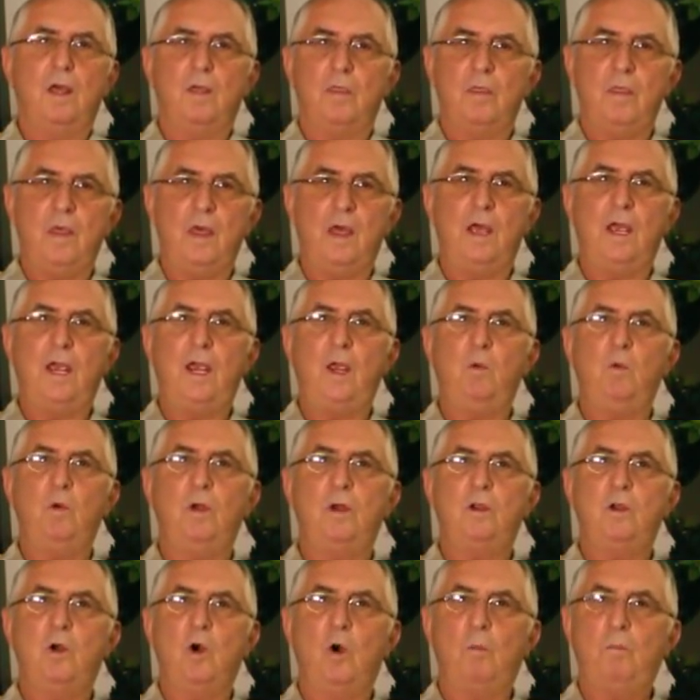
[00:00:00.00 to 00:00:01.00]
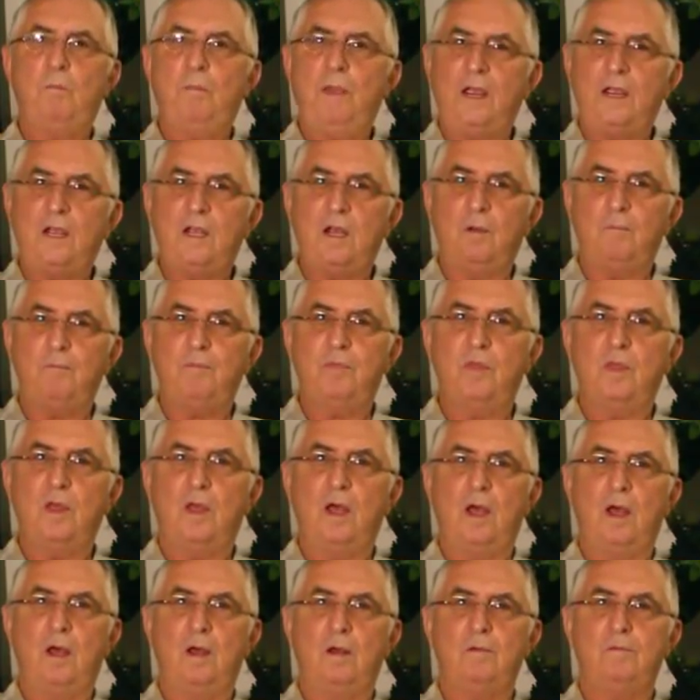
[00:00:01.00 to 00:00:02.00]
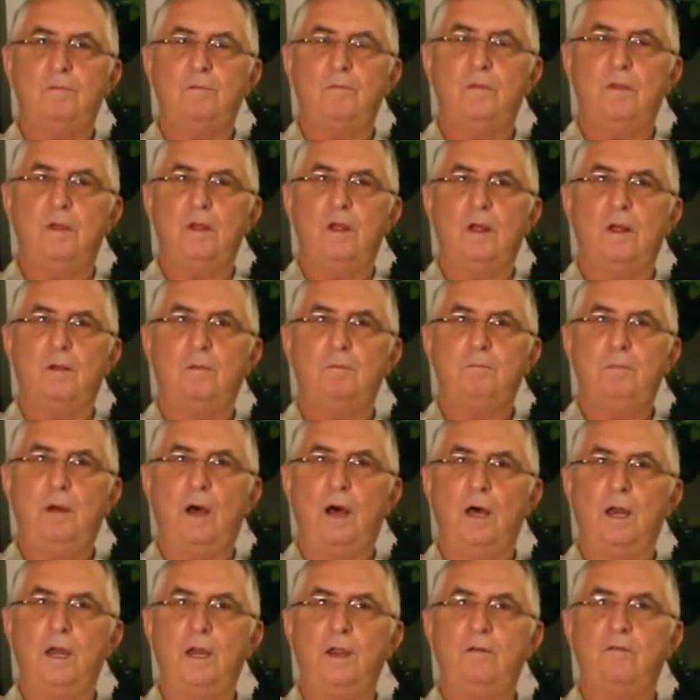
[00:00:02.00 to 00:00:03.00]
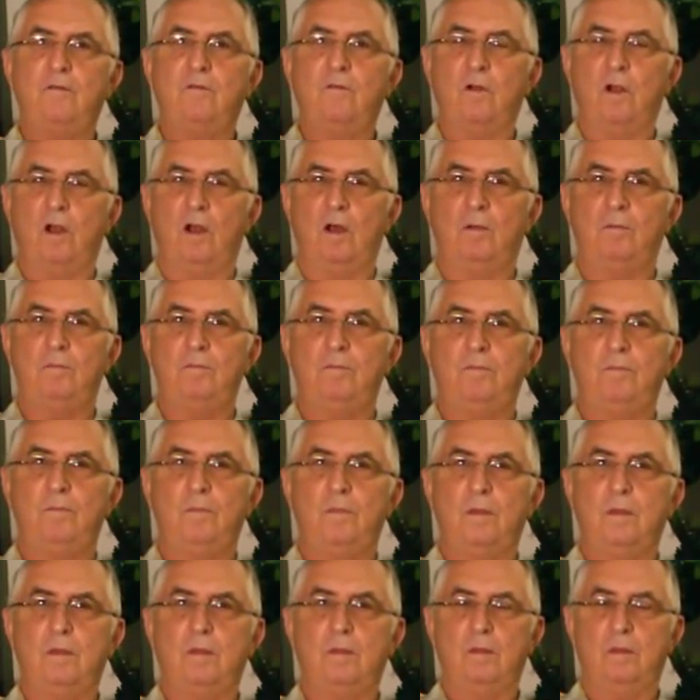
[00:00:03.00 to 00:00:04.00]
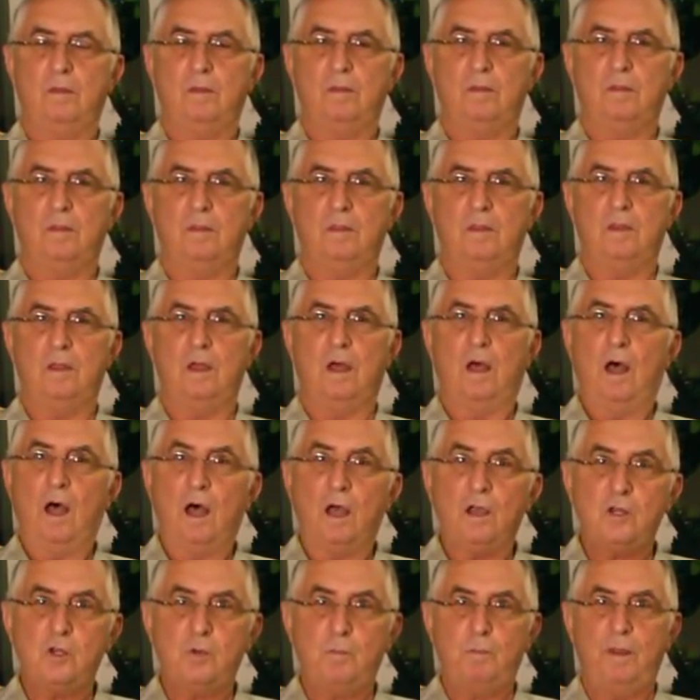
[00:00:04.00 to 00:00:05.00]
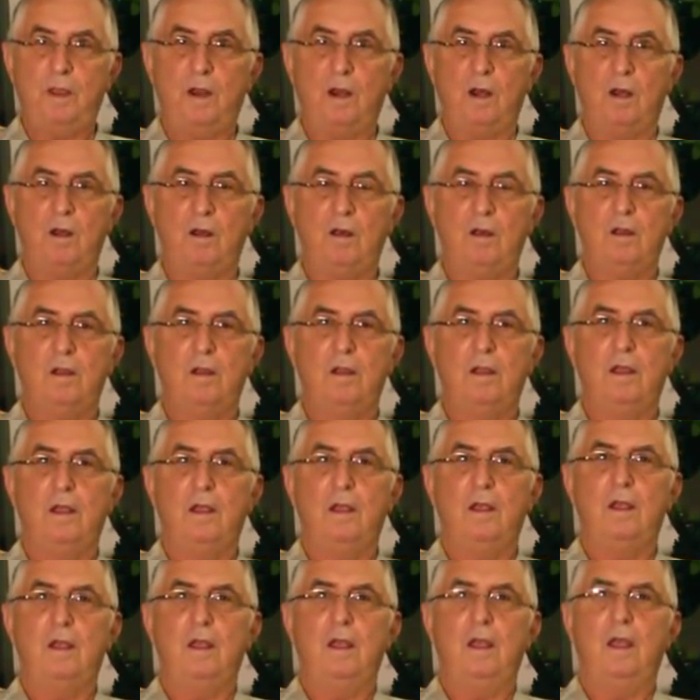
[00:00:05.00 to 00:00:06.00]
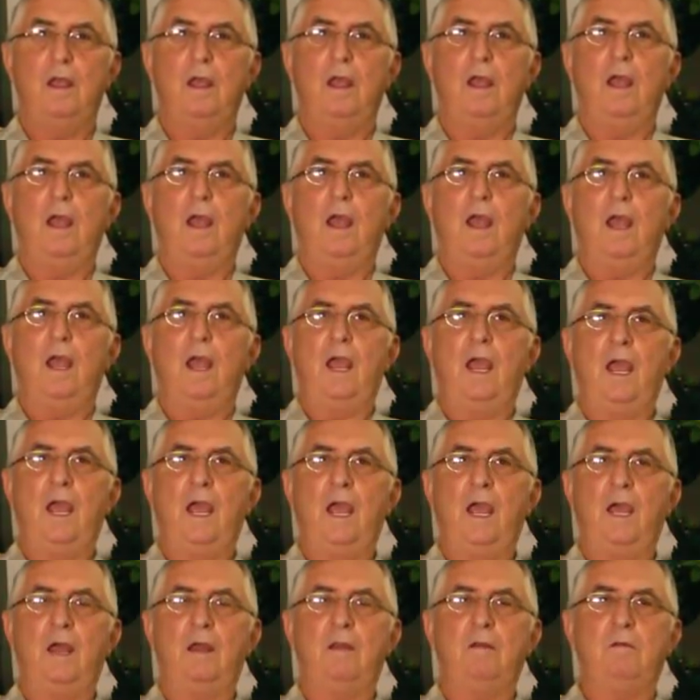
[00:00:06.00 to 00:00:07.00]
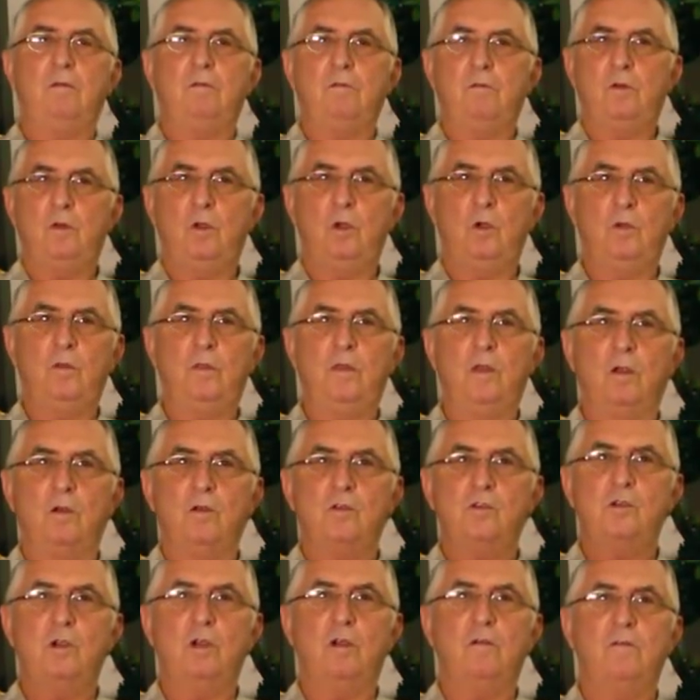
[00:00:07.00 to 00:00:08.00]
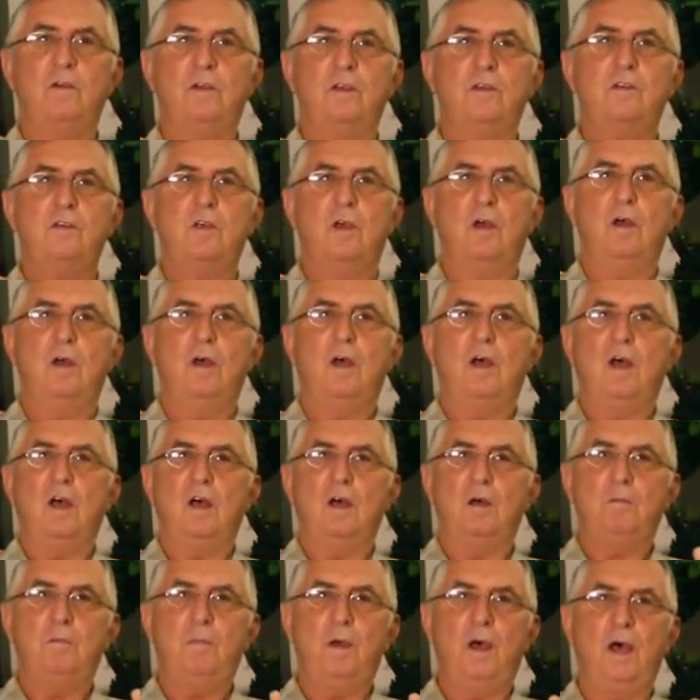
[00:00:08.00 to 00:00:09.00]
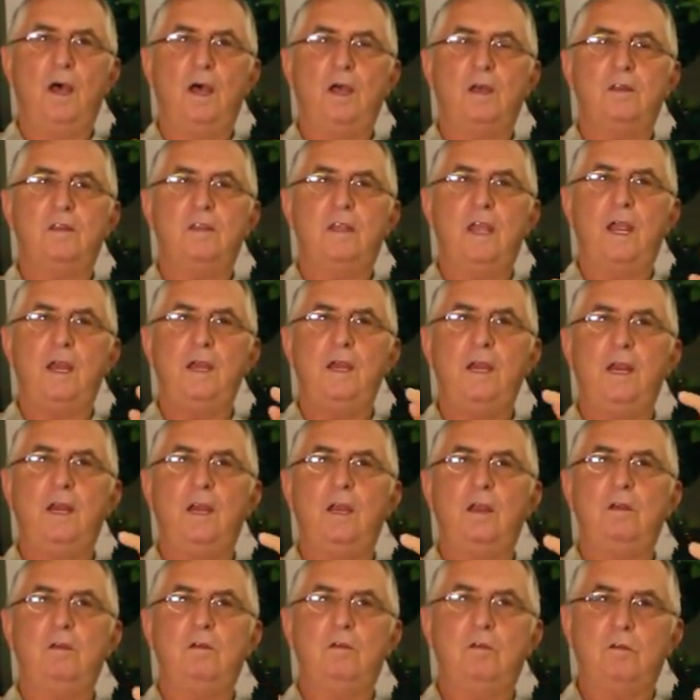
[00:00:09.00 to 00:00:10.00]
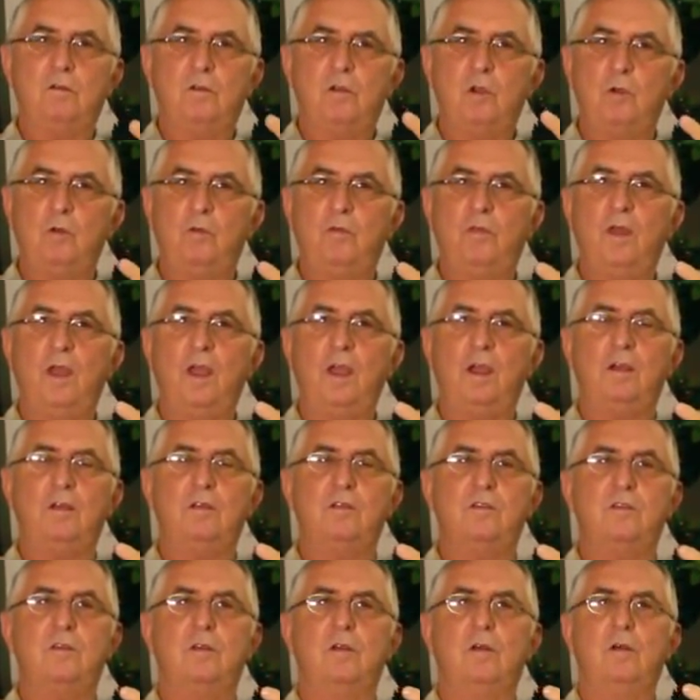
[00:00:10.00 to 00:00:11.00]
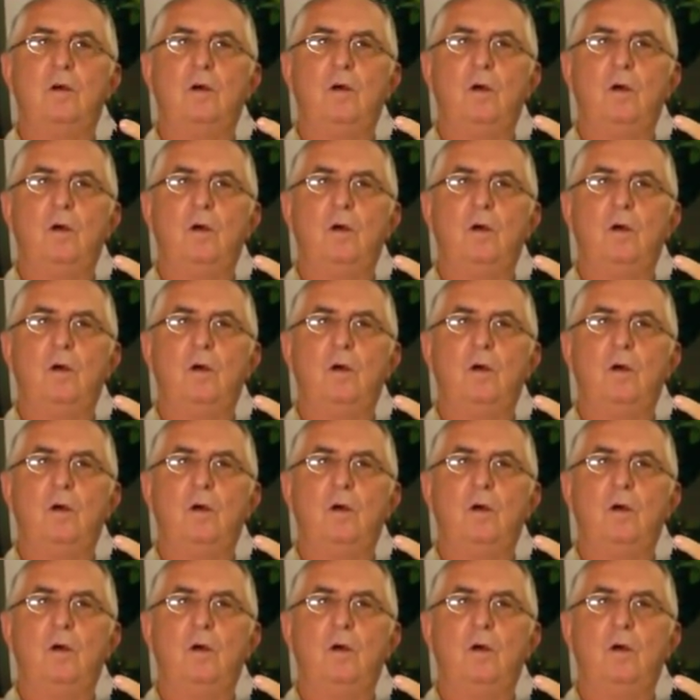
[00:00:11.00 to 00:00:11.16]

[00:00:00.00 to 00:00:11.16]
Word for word: they would go pick up the body from the hospital and do their service, but they needed two things.